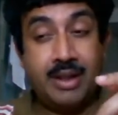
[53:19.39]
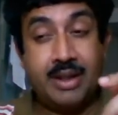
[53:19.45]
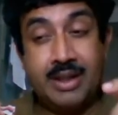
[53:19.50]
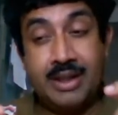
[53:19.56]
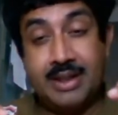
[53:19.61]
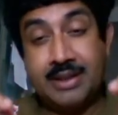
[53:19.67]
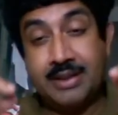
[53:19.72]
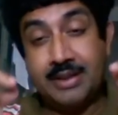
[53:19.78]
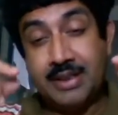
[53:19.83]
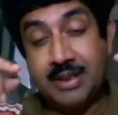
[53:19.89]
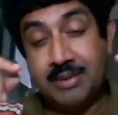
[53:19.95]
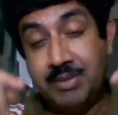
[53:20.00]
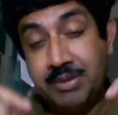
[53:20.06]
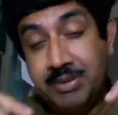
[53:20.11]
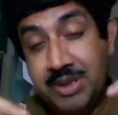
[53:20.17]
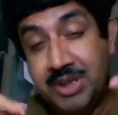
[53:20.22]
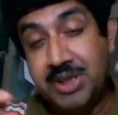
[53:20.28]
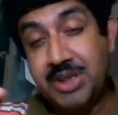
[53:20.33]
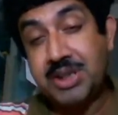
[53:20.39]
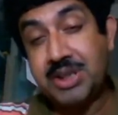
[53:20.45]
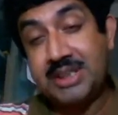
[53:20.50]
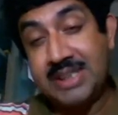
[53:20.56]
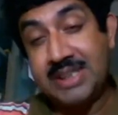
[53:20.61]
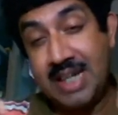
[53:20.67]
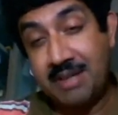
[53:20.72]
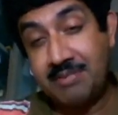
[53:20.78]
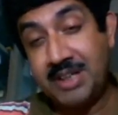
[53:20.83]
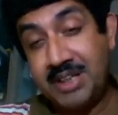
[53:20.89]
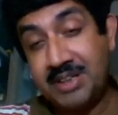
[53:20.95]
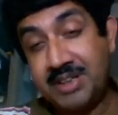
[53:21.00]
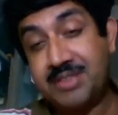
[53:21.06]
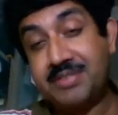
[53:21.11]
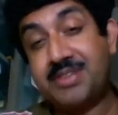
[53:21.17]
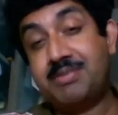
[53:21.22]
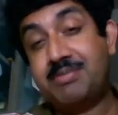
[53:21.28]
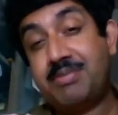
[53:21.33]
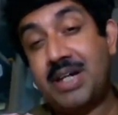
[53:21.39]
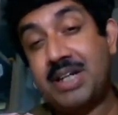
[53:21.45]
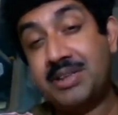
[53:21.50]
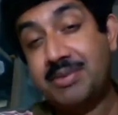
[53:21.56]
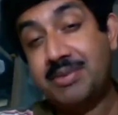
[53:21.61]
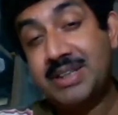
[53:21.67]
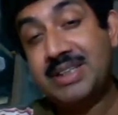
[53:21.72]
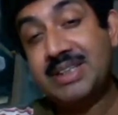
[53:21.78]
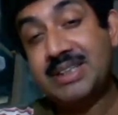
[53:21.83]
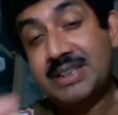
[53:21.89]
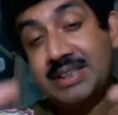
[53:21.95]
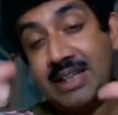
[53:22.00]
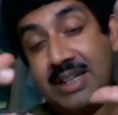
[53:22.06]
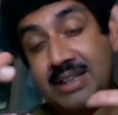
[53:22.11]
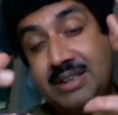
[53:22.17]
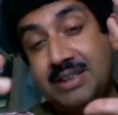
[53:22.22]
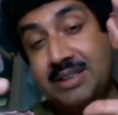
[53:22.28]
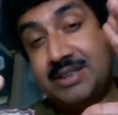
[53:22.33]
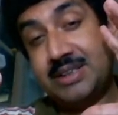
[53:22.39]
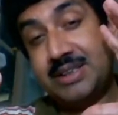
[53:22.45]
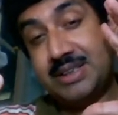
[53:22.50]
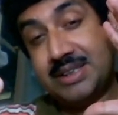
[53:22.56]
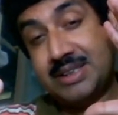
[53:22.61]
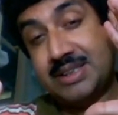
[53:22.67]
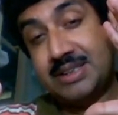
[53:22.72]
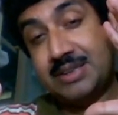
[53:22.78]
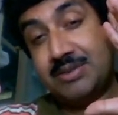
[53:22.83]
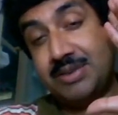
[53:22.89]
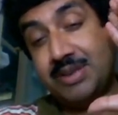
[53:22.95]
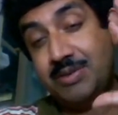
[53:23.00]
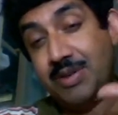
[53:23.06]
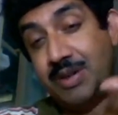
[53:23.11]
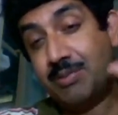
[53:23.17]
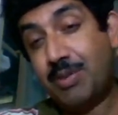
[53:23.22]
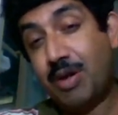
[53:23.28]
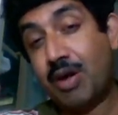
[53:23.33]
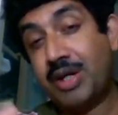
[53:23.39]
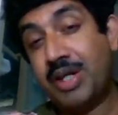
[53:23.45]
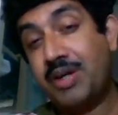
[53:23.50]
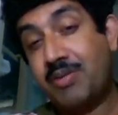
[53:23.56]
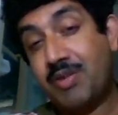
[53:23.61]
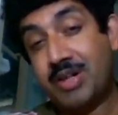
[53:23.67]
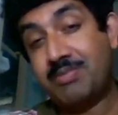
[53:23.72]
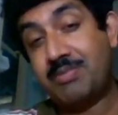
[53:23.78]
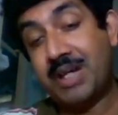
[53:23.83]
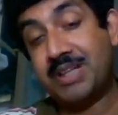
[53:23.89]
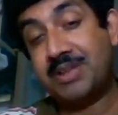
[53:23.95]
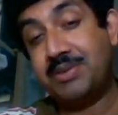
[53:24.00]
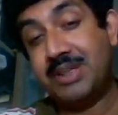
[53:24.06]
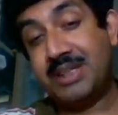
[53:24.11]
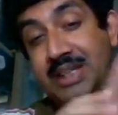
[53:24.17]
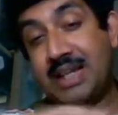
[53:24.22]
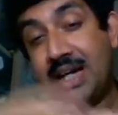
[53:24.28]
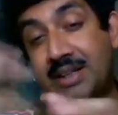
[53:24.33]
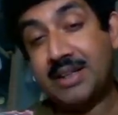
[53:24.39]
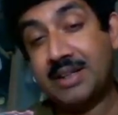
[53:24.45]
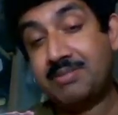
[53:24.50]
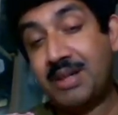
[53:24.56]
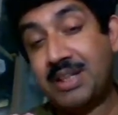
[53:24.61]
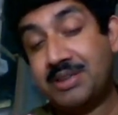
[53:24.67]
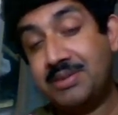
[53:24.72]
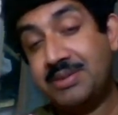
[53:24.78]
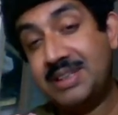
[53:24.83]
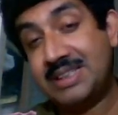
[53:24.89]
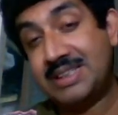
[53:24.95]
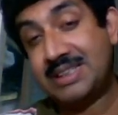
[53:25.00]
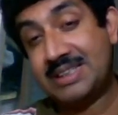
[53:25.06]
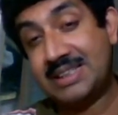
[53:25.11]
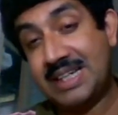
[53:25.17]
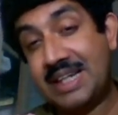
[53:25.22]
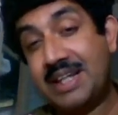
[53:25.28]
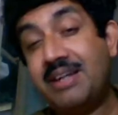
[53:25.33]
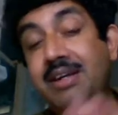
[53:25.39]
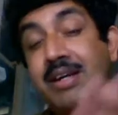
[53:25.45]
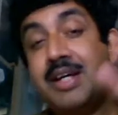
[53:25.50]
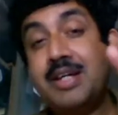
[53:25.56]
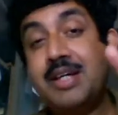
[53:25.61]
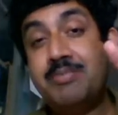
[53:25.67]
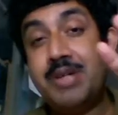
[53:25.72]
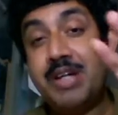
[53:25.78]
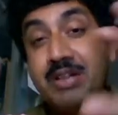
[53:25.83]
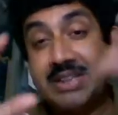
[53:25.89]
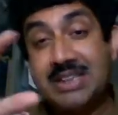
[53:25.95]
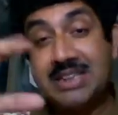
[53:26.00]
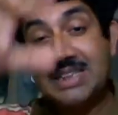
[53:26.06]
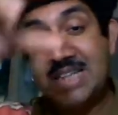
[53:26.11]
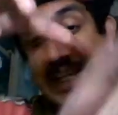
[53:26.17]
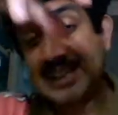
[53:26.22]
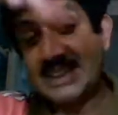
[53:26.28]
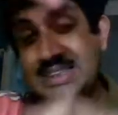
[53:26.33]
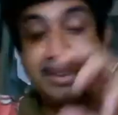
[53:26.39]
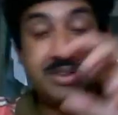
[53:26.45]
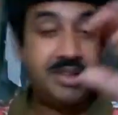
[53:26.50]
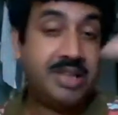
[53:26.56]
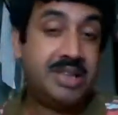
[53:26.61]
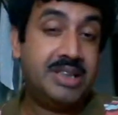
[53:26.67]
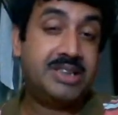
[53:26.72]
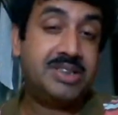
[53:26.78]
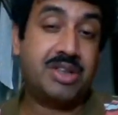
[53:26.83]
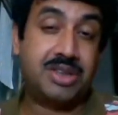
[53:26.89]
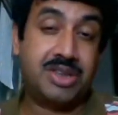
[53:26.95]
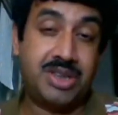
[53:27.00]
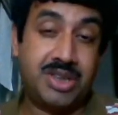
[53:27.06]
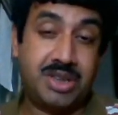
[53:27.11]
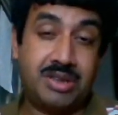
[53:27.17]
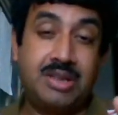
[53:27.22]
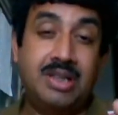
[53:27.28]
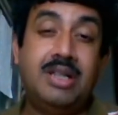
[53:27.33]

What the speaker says: The mutation is happening different pathways, and it is, you are blocking one pathway, then other pathway is taken because it has a 3D structure.